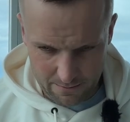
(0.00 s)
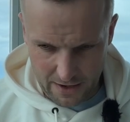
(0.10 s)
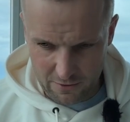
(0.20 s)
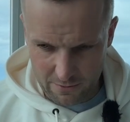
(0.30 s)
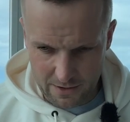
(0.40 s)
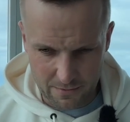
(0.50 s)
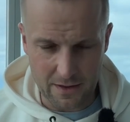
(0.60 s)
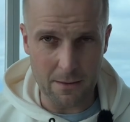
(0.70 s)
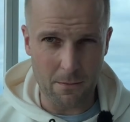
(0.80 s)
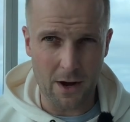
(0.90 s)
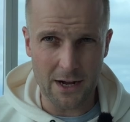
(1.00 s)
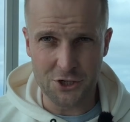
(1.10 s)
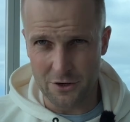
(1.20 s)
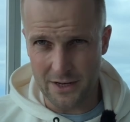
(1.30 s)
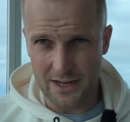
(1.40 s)
But remember that my
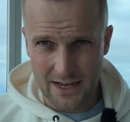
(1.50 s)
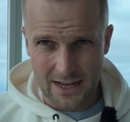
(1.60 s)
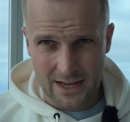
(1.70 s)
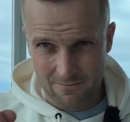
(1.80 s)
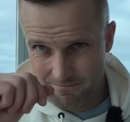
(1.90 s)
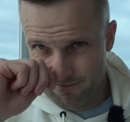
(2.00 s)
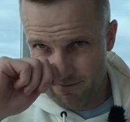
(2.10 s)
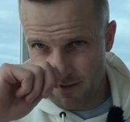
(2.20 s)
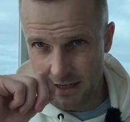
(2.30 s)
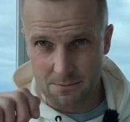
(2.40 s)
journey is